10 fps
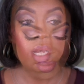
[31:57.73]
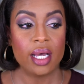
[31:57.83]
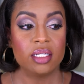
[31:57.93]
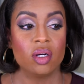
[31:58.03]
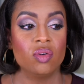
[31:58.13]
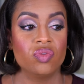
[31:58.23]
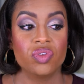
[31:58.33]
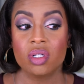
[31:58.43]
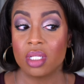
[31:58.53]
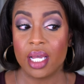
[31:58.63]
I don't
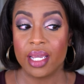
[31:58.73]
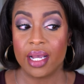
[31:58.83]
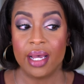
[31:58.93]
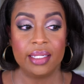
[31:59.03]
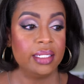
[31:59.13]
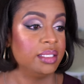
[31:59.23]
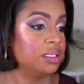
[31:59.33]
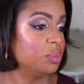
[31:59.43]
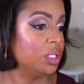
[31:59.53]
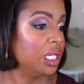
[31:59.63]
feel like I need
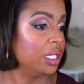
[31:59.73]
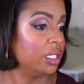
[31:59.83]
to be